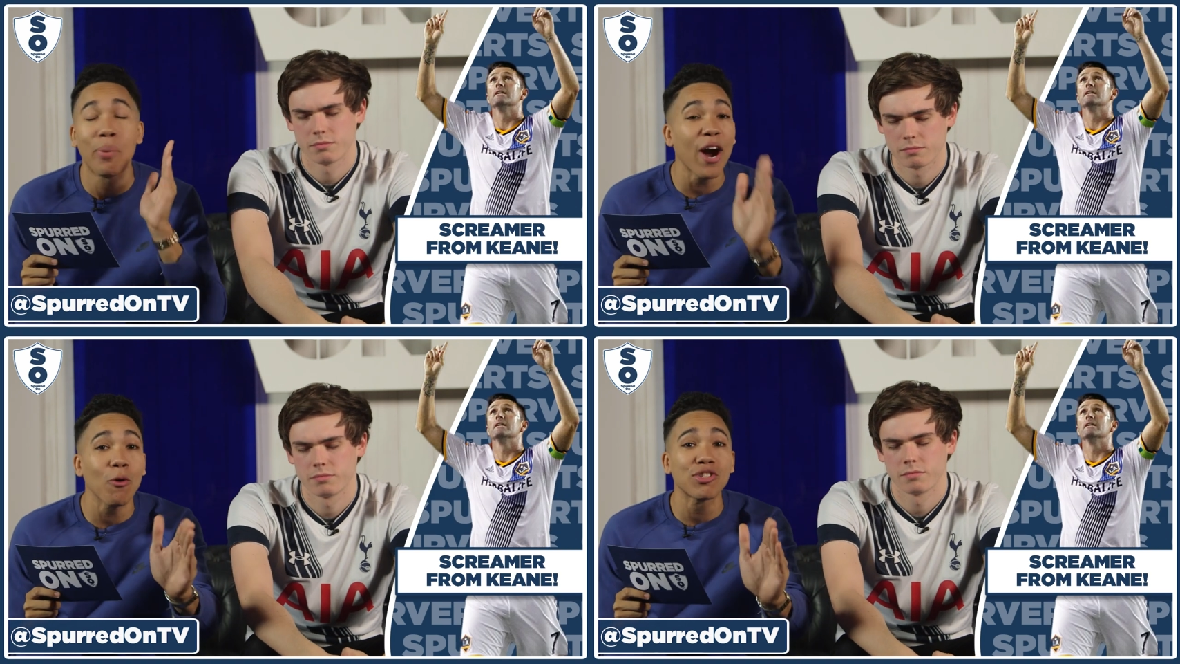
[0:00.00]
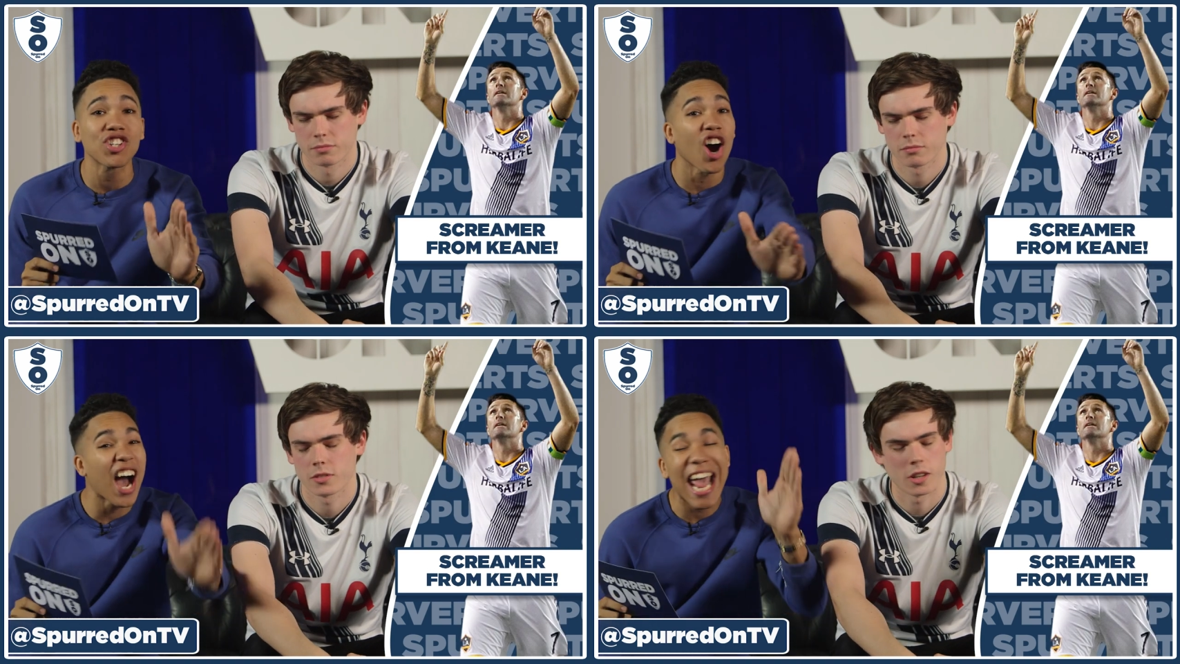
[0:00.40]

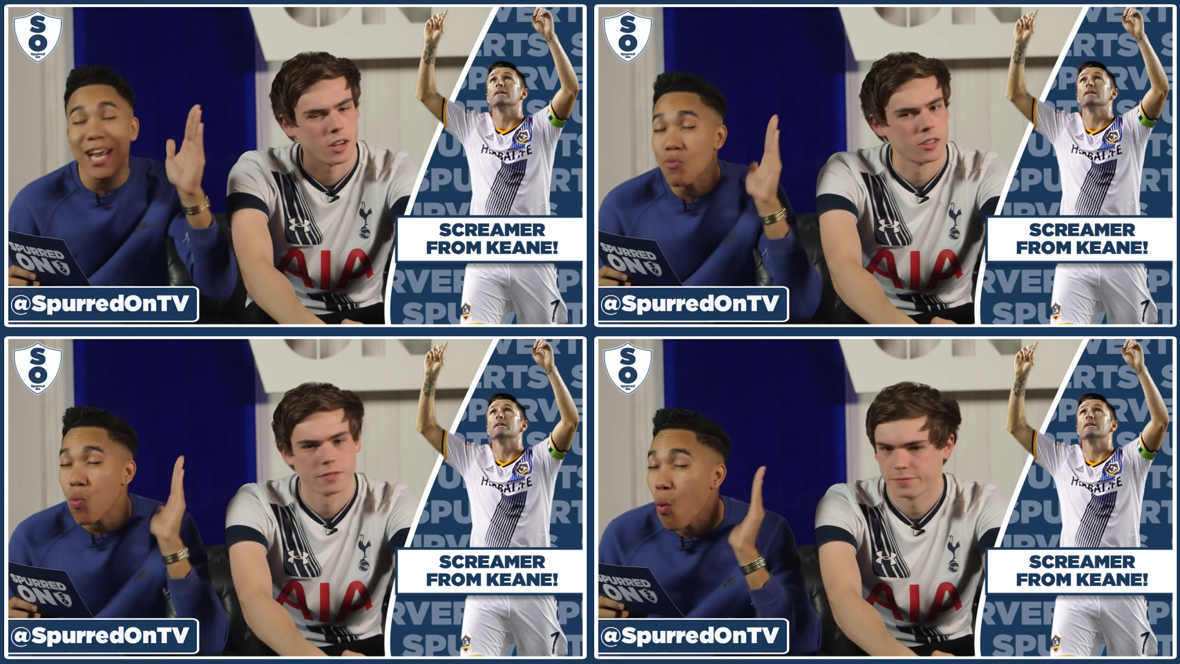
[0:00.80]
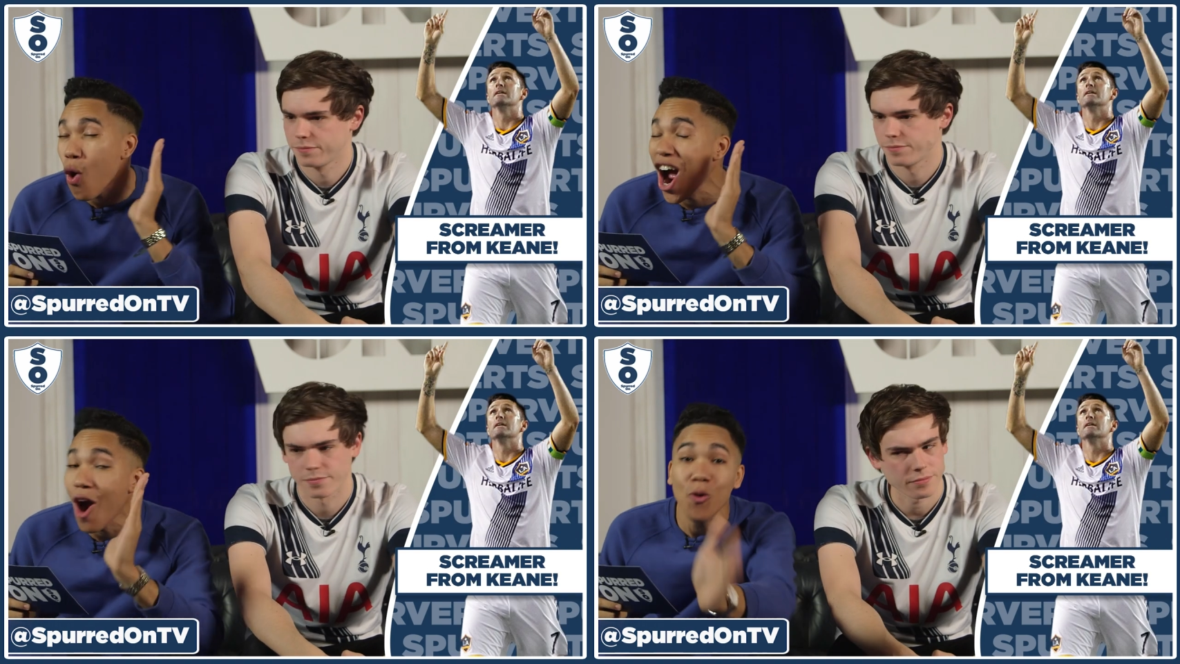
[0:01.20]
Speaker 1: belter, oh. a
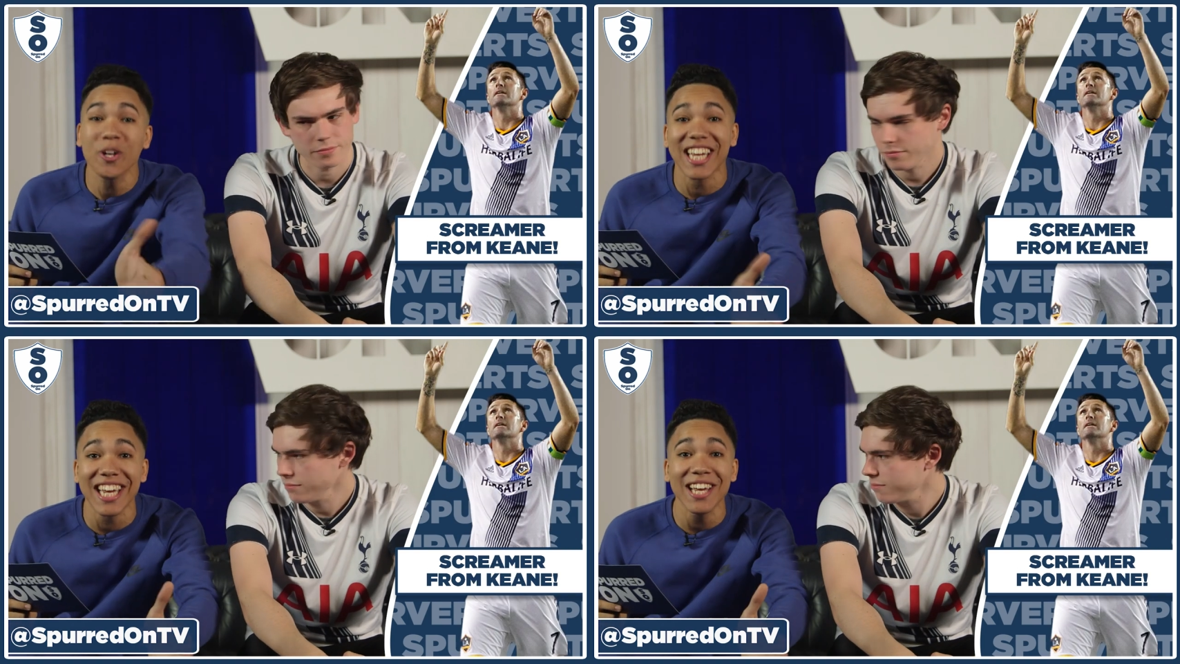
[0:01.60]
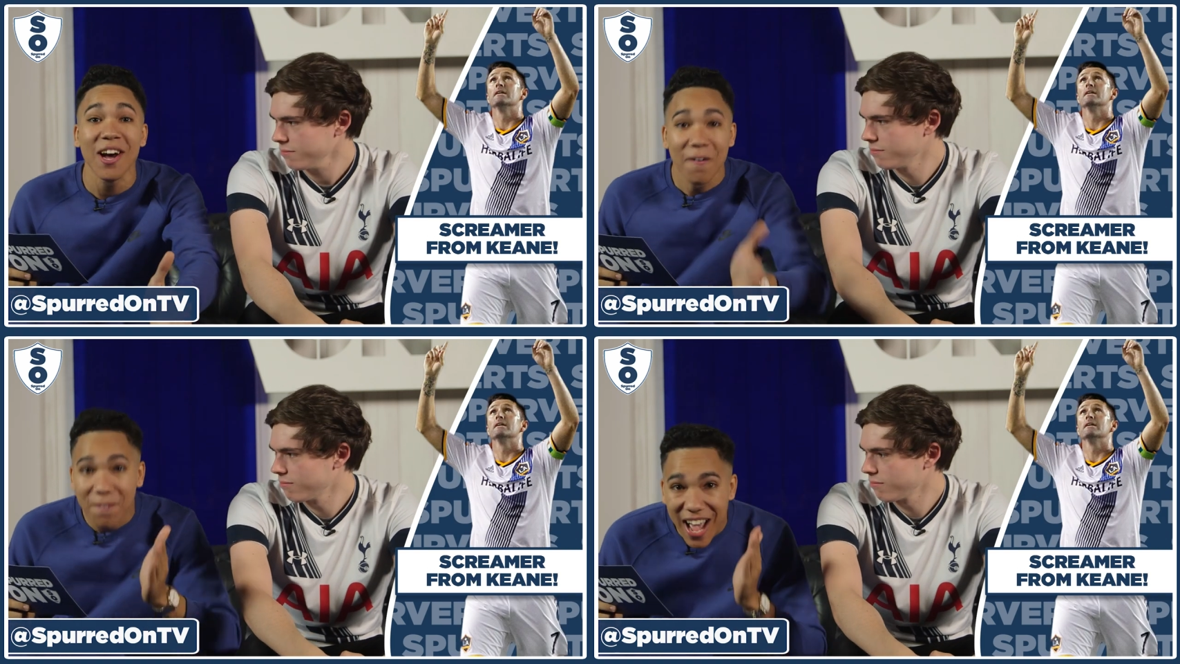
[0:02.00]
worldy
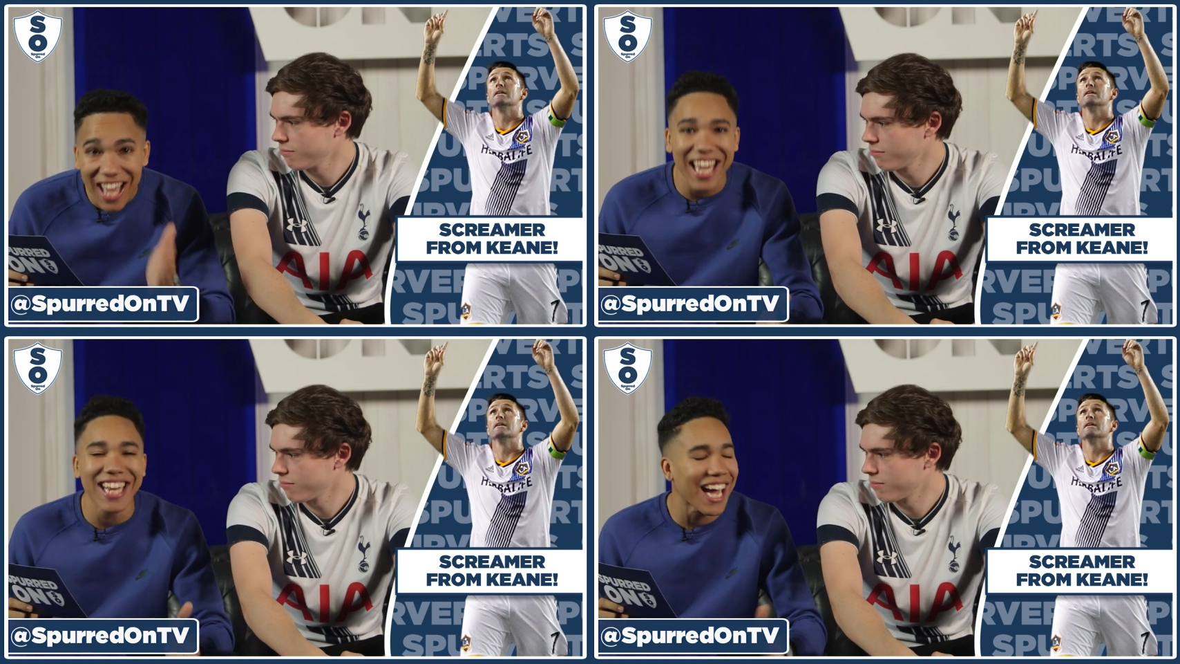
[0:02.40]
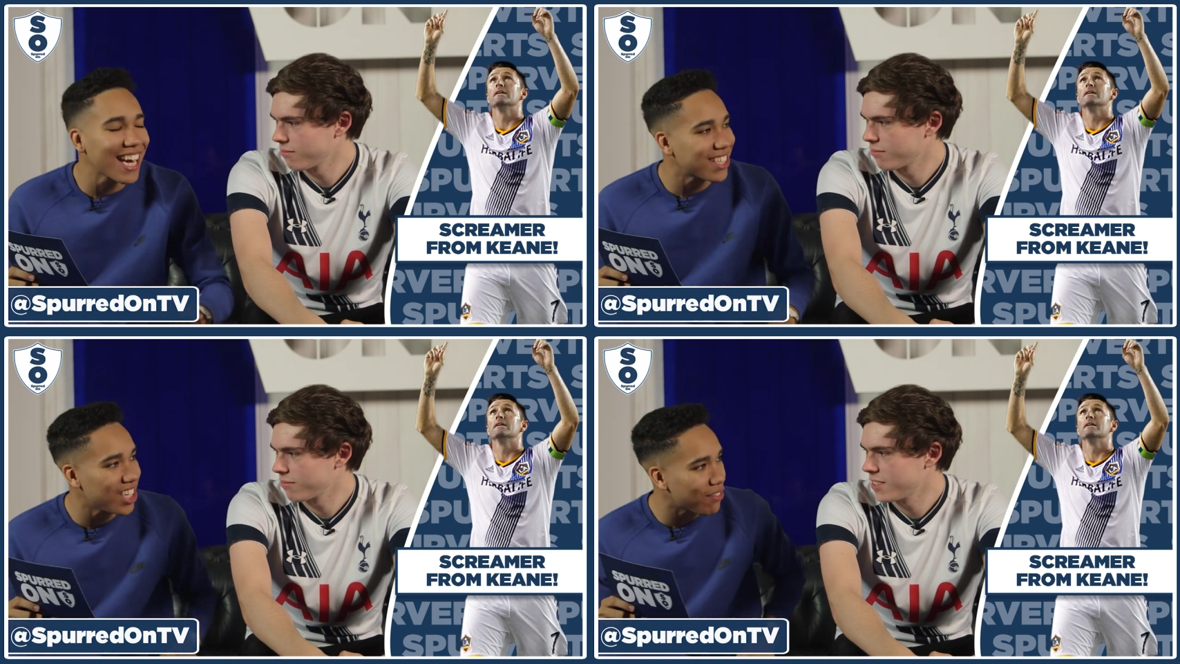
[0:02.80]
for LA
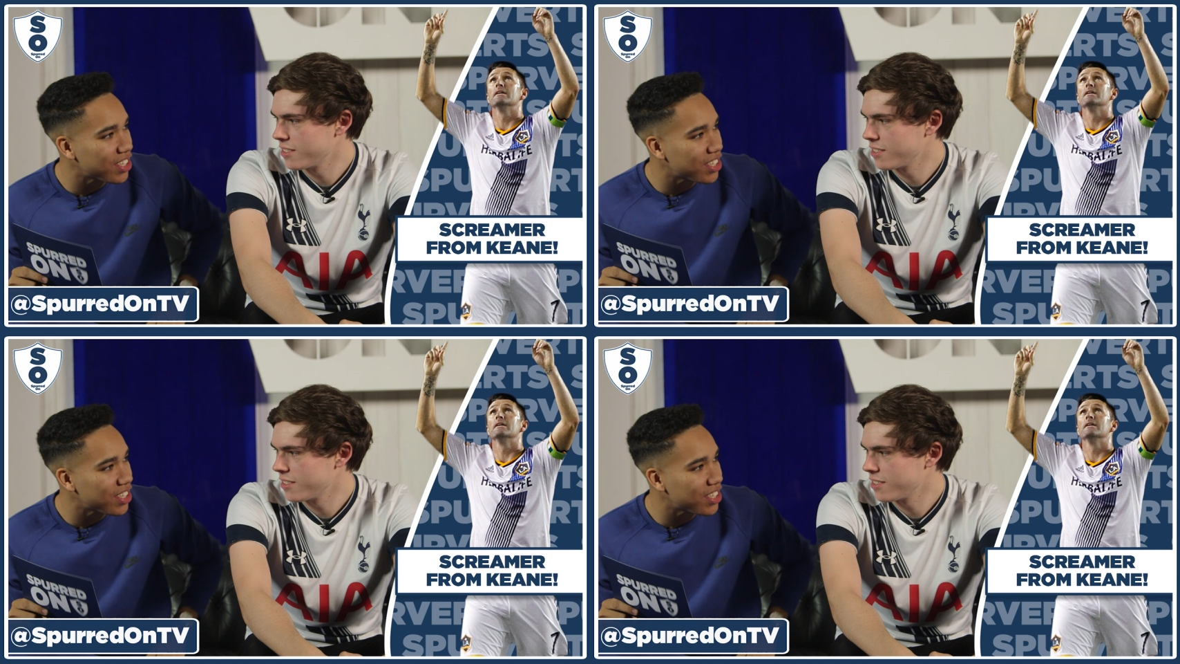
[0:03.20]
Galaxy.